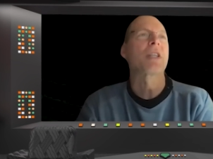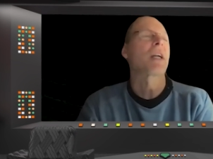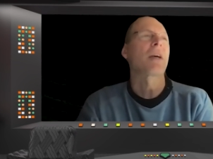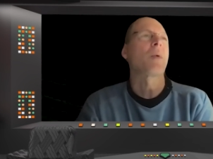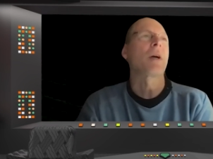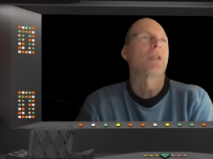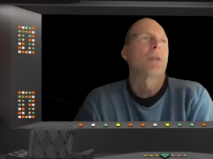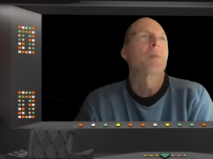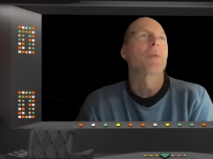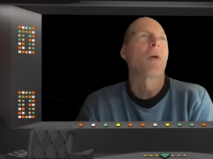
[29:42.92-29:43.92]
and I could watch it
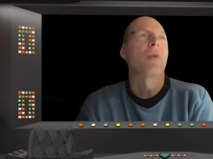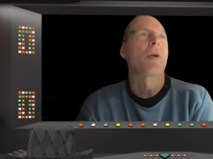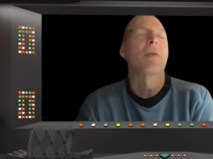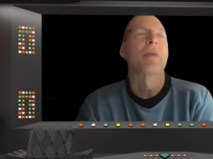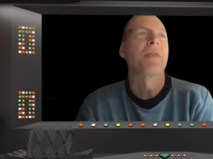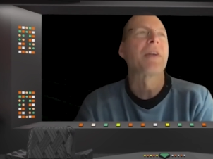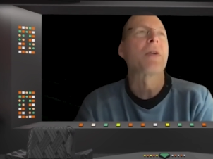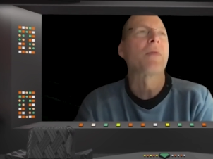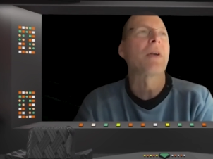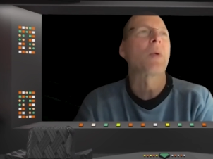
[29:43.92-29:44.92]
over and over. It's fun
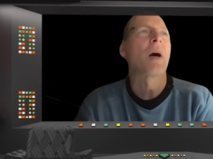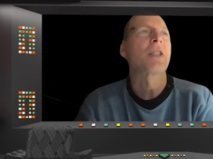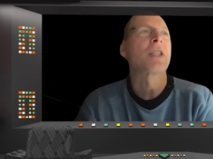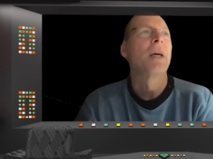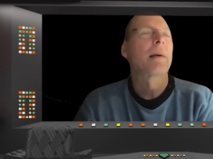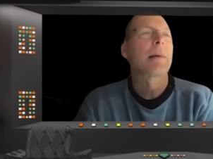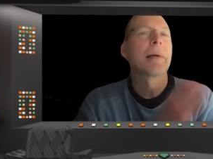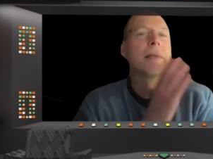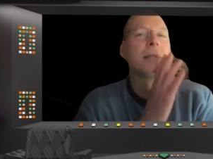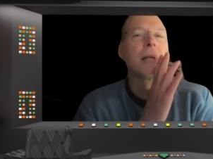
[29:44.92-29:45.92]
to watch
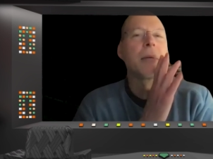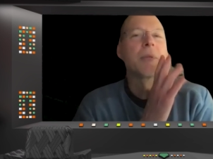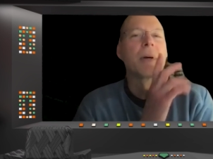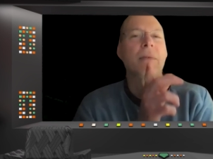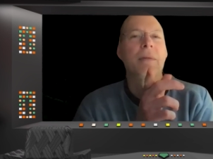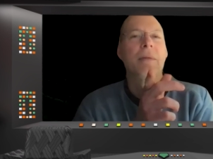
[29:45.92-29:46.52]
because it's time travel.